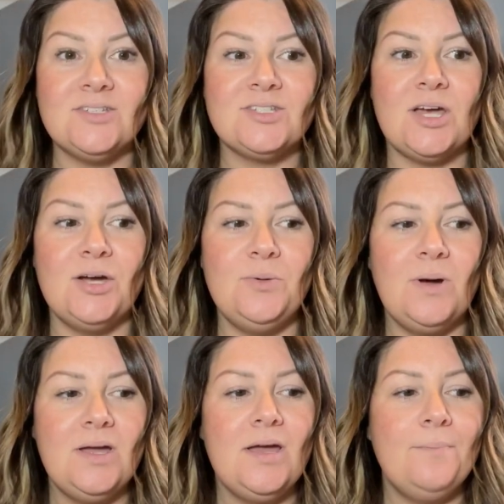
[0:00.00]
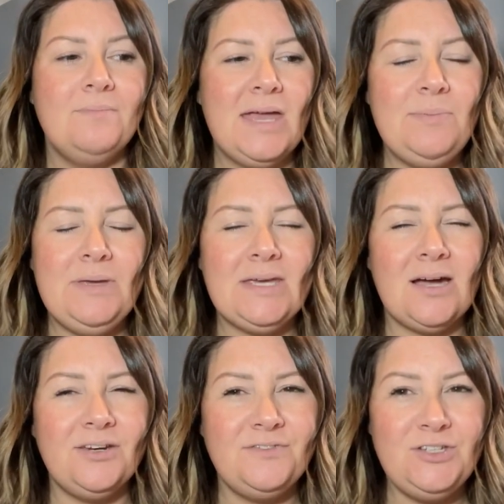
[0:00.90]
So maybe
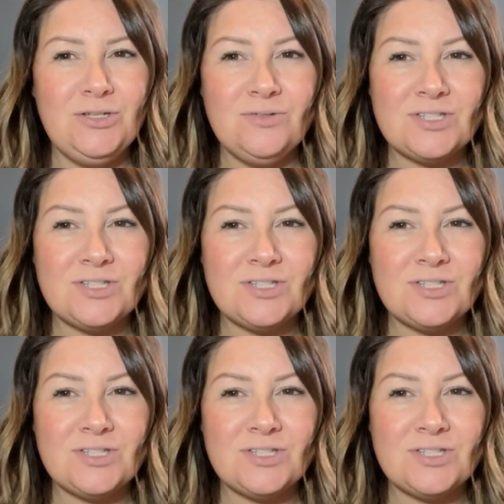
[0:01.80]
kind of use